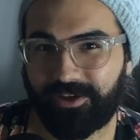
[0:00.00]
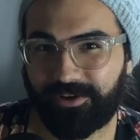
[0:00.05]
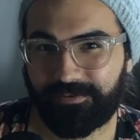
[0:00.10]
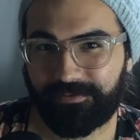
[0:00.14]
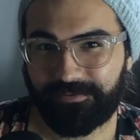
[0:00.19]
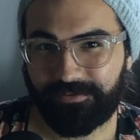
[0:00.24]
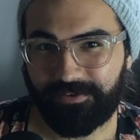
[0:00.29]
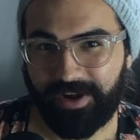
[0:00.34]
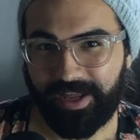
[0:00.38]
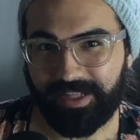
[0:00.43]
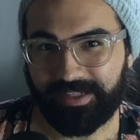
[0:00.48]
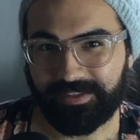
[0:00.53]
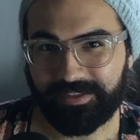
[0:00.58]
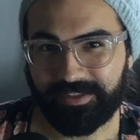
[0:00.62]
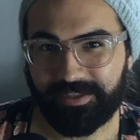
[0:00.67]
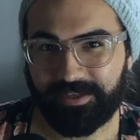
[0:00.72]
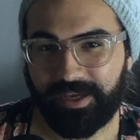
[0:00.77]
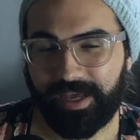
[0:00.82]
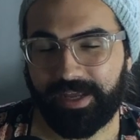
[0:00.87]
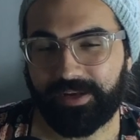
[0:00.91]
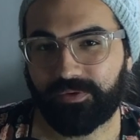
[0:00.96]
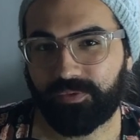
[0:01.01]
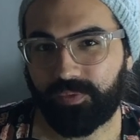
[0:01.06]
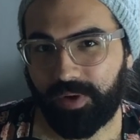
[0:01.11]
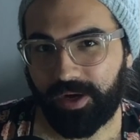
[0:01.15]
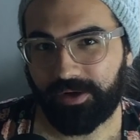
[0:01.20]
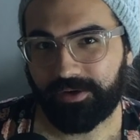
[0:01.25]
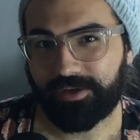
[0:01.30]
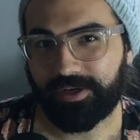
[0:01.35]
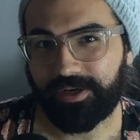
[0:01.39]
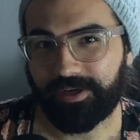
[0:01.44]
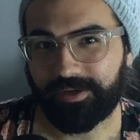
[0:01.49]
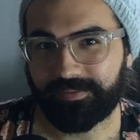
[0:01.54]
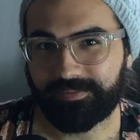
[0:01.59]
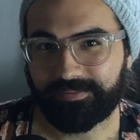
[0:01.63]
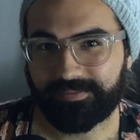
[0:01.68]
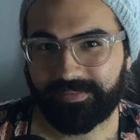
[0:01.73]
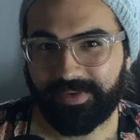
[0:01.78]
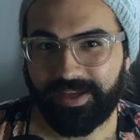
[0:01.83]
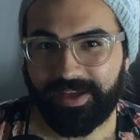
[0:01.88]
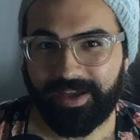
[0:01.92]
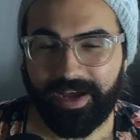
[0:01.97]
friend, and welcome.
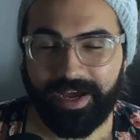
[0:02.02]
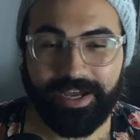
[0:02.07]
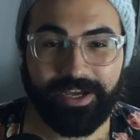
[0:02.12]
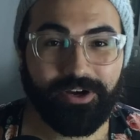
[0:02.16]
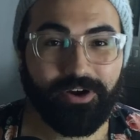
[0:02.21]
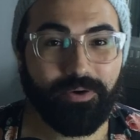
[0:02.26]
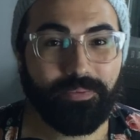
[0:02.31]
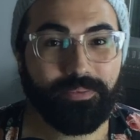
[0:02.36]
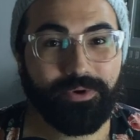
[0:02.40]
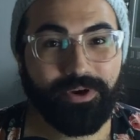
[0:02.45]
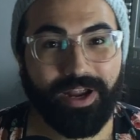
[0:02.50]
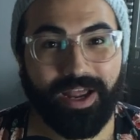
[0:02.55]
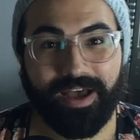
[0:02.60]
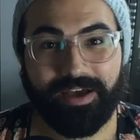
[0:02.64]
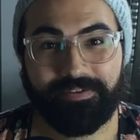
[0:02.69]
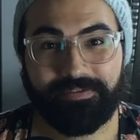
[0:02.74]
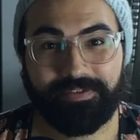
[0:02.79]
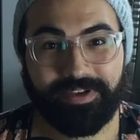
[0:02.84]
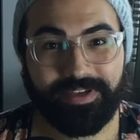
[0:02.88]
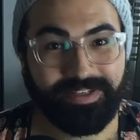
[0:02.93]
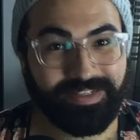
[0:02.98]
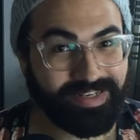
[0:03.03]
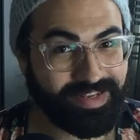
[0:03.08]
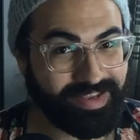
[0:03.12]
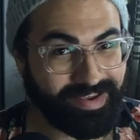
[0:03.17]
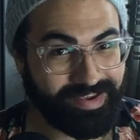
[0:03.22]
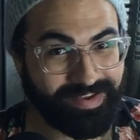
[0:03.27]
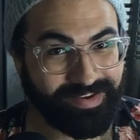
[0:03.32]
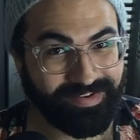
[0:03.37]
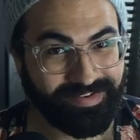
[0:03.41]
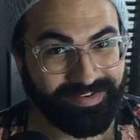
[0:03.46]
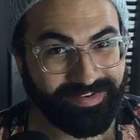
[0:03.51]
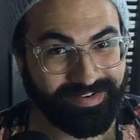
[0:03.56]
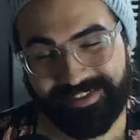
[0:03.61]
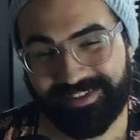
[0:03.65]
I hope you're having a day.